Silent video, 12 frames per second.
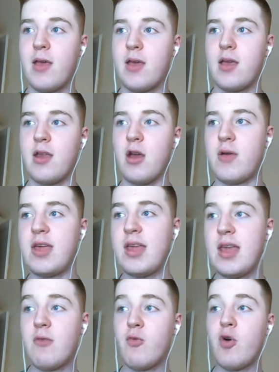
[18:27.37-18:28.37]

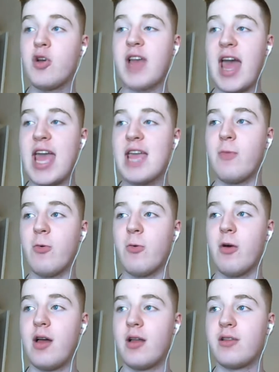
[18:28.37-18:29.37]
He was
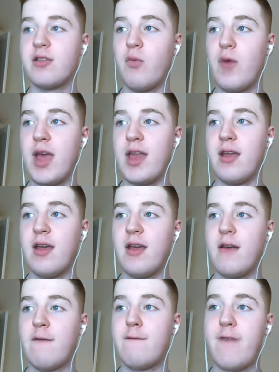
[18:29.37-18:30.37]
able to win
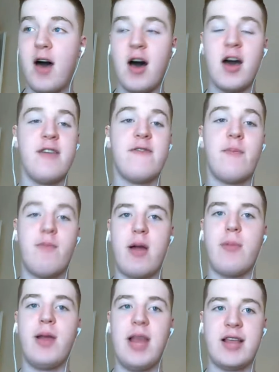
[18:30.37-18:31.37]
5
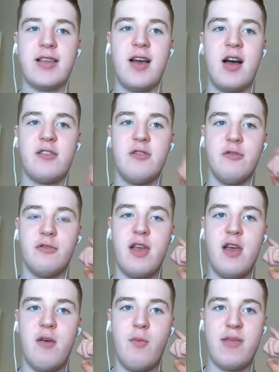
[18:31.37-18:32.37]
Premier League titles
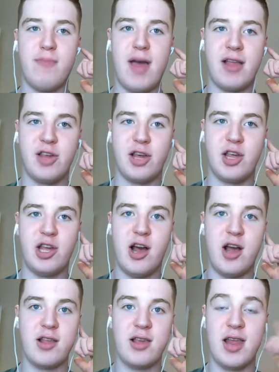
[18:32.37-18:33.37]
with Manchester
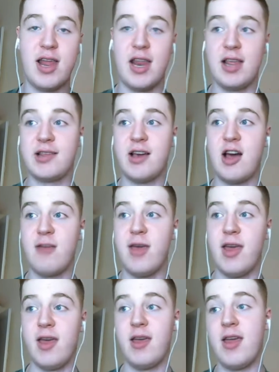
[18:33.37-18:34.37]
United in his time
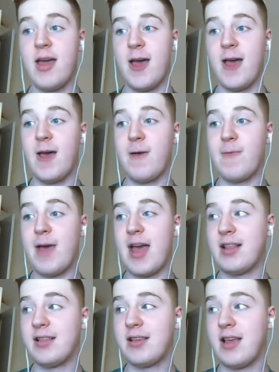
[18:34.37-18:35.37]
here.
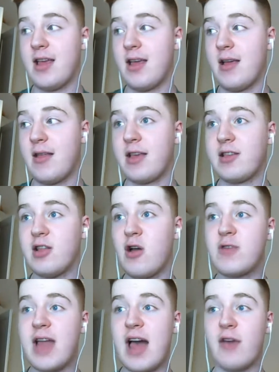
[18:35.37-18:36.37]
And there's
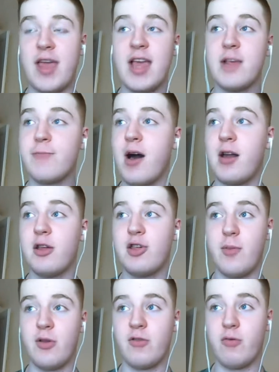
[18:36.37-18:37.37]
no doubt that his
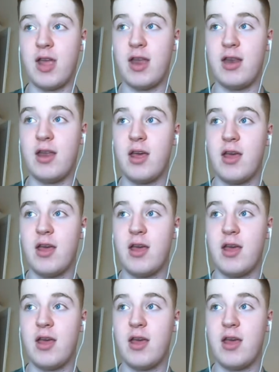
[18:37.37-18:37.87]
partnership between